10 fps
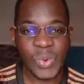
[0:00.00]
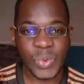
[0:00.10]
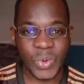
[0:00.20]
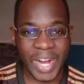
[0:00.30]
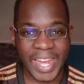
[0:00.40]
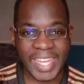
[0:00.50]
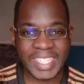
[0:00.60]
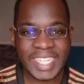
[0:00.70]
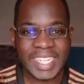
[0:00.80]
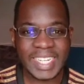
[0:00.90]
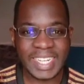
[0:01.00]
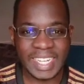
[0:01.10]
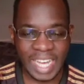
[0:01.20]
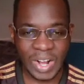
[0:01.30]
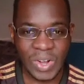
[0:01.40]
right
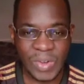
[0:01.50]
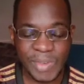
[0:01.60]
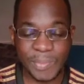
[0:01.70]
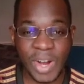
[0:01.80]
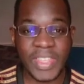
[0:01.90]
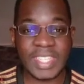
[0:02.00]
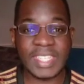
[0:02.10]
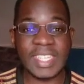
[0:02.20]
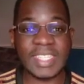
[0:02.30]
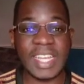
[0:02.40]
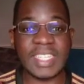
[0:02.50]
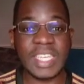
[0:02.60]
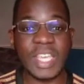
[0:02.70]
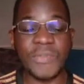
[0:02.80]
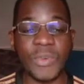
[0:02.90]
now. My brothers and sisters,
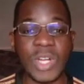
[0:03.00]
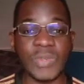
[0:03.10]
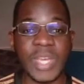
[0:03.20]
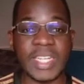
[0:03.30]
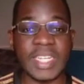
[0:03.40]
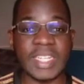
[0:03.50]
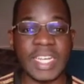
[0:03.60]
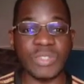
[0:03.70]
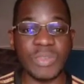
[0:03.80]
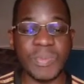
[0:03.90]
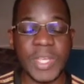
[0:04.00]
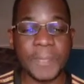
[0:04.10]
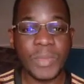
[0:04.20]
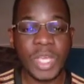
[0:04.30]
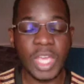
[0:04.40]
if you want to get in touch with
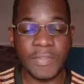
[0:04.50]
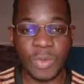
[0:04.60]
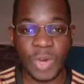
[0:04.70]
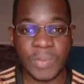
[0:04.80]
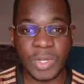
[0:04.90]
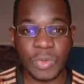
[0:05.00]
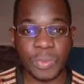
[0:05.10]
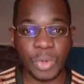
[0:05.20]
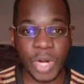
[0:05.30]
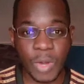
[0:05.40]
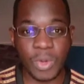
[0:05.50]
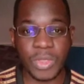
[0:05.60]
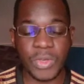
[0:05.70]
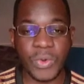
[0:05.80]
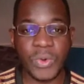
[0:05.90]
me, if you want me to pray with
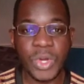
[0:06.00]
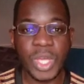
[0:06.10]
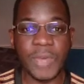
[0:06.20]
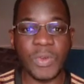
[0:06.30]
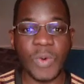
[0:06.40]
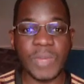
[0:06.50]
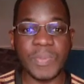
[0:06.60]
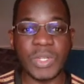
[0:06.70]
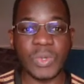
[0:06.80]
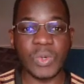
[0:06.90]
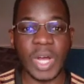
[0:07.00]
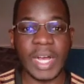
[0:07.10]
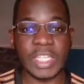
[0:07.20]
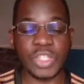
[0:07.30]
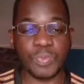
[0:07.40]
you, if you want me to
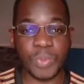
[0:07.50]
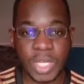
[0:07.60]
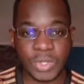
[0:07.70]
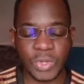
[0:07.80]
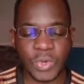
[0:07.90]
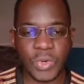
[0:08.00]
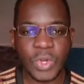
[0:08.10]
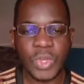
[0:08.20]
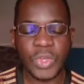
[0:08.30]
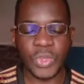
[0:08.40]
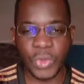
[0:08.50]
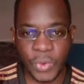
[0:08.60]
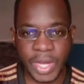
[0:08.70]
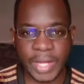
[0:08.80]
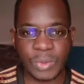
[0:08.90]
uh, speak to you,
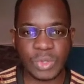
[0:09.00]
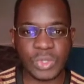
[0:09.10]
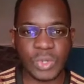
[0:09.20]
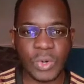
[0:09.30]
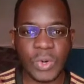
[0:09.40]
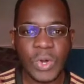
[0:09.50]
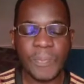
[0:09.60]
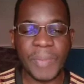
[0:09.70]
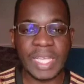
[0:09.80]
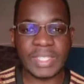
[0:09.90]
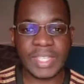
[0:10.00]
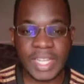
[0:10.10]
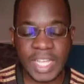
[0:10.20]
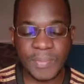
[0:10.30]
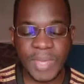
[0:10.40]
you can do so by
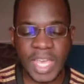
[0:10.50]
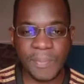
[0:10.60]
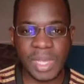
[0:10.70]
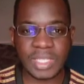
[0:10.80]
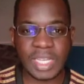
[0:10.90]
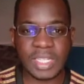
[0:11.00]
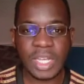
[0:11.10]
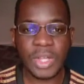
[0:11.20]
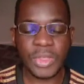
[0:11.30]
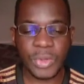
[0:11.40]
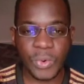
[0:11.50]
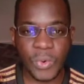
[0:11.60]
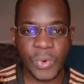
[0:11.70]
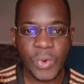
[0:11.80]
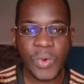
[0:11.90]
sending me a message
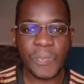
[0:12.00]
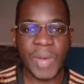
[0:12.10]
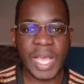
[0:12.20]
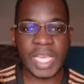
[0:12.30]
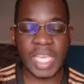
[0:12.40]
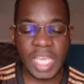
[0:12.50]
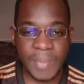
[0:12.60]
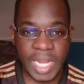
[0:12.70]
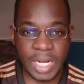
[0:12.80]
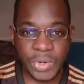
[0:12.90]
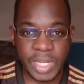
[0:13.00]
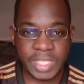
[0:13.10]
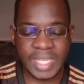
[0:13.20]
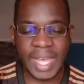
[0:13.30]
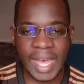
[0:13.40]
through my email
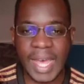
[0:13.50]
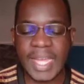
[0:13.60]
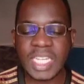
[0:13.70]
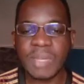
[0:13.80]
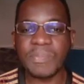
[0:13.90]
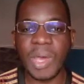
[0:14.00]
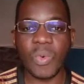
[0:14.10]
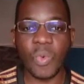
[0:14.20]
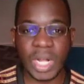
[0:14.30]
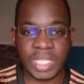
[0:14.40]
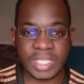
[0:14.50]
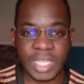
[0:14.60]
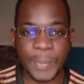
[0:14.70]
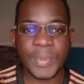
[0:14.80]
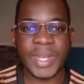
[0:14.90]
address and my
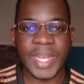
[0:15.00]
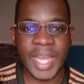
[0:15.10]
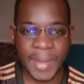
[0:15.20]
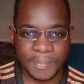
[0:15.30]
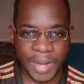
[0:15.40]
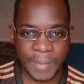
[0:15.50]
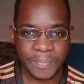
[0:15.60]
WhatsApp number.